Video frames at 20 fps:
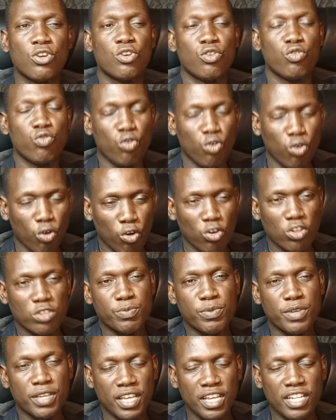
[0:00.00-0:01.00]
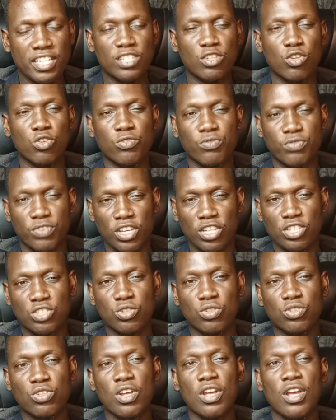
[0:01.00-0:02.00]
you will always be getting
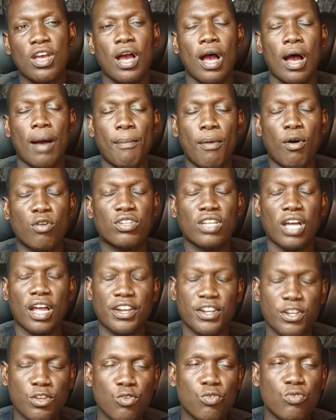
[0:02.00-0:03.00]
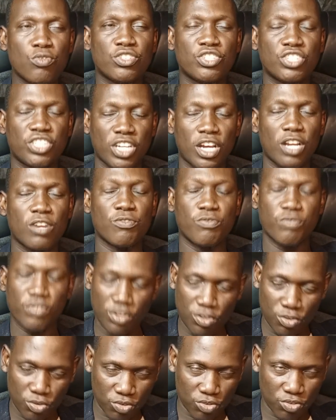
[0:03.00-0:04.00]
notification about a new shared
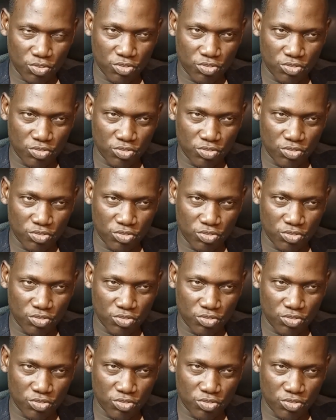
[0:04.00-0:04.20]
video.